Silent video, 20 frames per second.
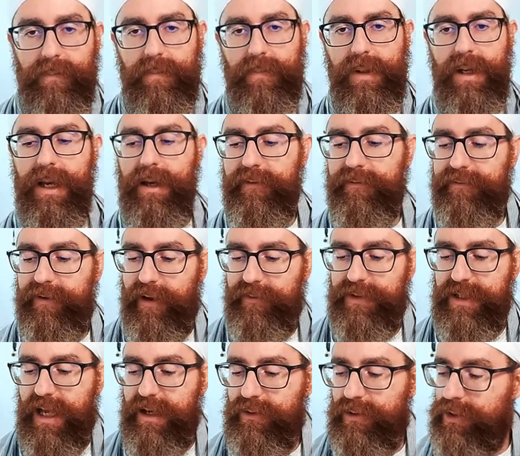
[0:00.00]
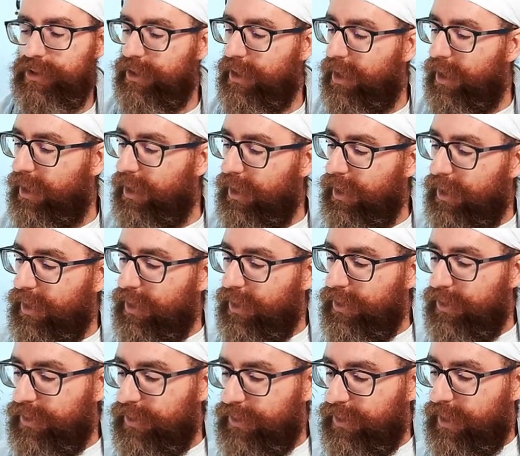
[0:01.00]
Yeah, five sounds.
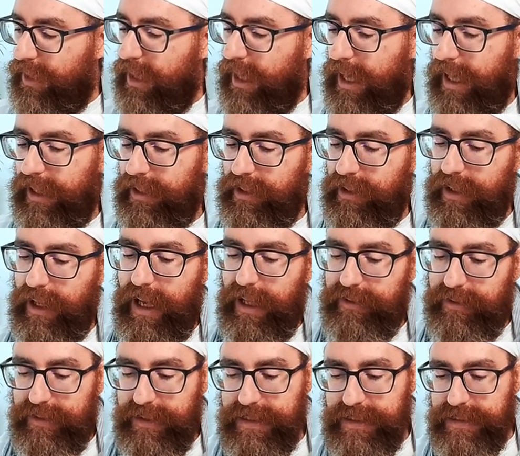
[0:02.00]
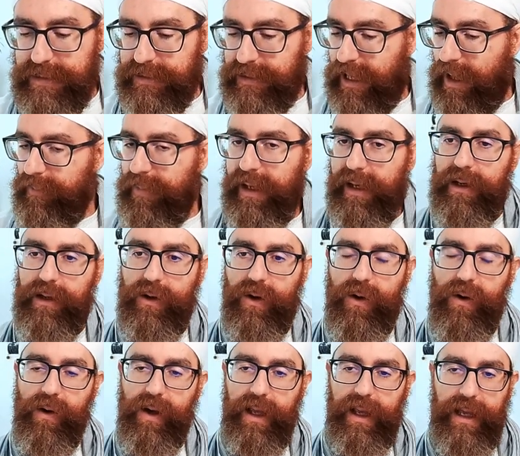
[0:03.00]
And this coming and
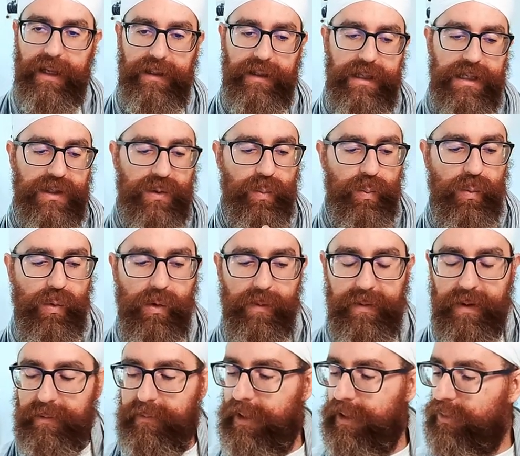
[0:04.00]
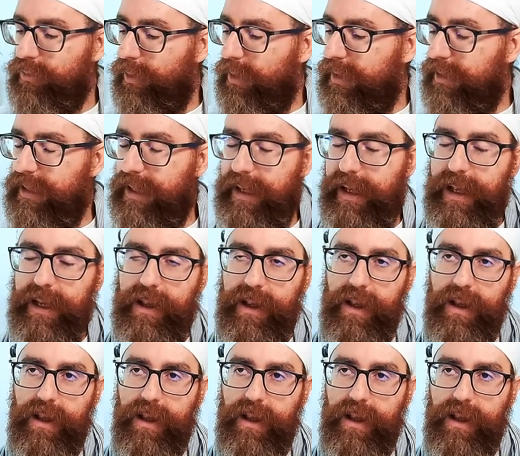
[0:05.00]
going and this moving between the